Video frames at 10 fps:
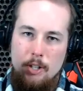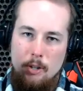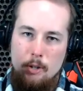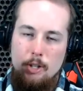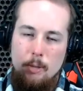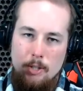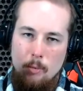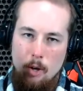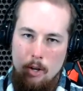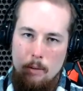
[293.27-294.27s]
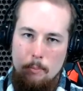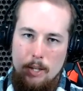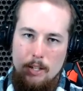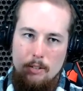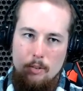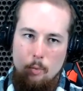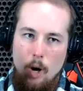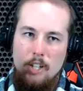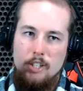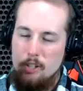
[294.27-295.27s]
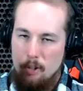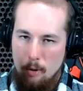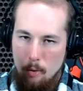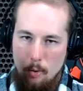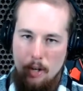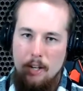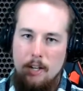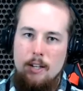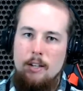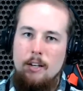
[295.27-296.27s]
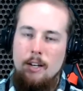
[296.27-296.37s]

dealership somewhere up in Washington or Oregon